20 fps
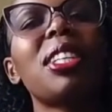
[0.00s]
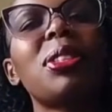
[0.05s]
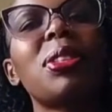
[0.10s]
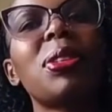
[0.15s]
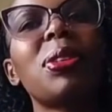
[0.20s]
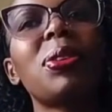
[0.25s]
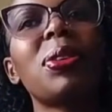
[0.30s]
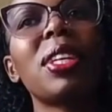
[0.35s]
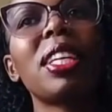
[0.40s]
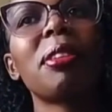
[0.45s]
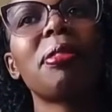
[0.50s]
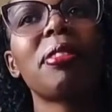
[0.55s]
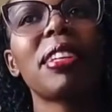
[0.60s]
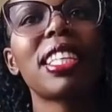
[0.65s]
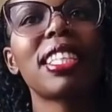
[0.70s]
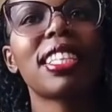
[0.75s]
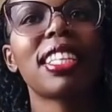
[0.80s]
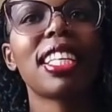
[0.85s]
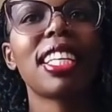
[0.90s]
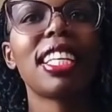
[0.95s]
to
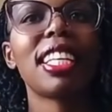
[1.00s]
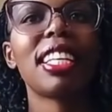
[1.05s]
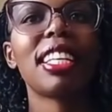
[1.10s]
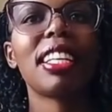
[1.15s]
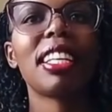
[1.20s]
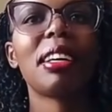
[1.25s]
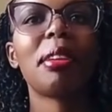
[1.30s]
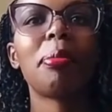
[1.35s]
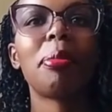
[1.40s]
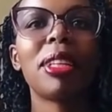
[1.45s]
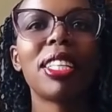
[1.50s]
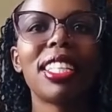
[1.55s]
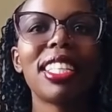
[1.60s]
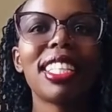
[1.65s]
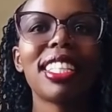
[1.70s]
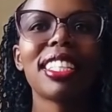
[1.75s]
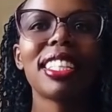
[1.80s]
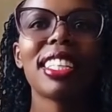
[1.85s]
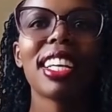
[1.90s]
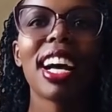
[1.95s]
invest in
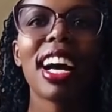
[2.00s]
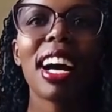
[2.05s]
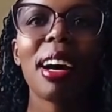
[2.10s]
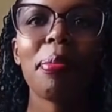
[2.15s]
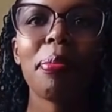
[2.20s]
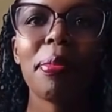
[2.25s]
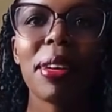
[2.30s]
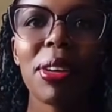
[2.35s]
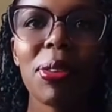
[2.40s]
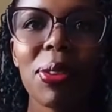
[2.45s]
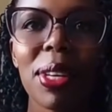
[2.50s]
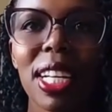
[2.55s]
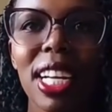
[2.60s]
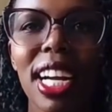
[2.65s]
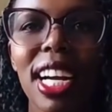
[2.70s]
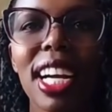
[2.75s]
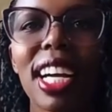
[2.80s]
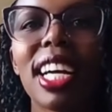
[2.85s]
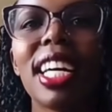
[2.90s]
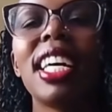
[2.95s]
British
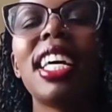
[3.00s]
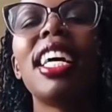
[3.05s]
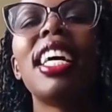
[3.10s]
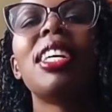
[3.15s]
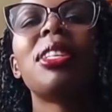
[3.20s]
America